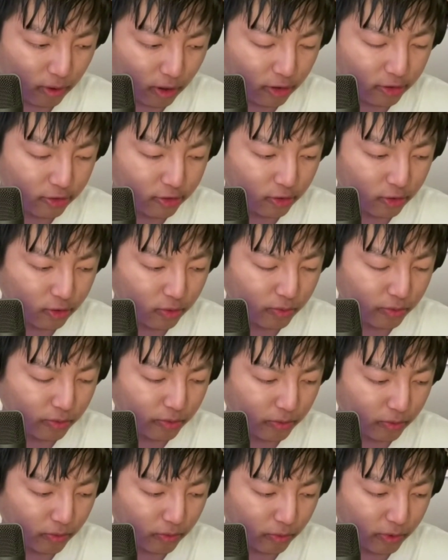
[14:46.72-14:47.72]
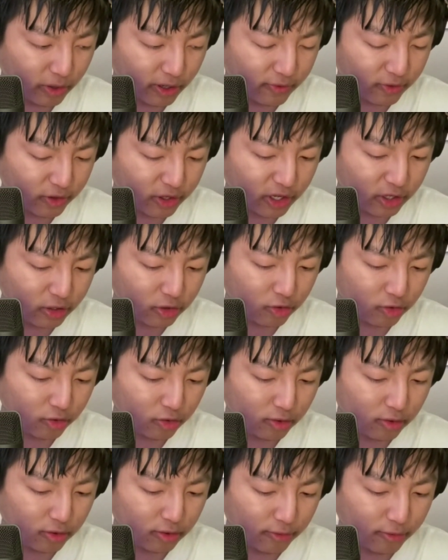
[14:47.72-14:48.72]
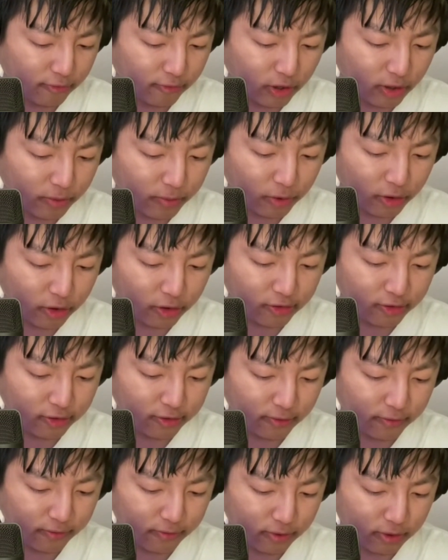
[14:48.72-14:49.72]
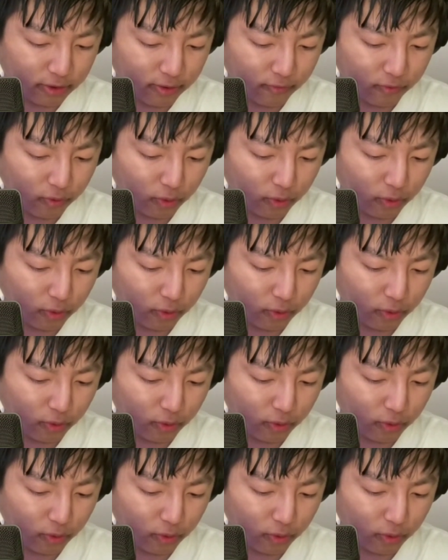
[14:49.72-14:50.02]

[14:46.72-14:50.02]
also, we have to get into the fun parts of the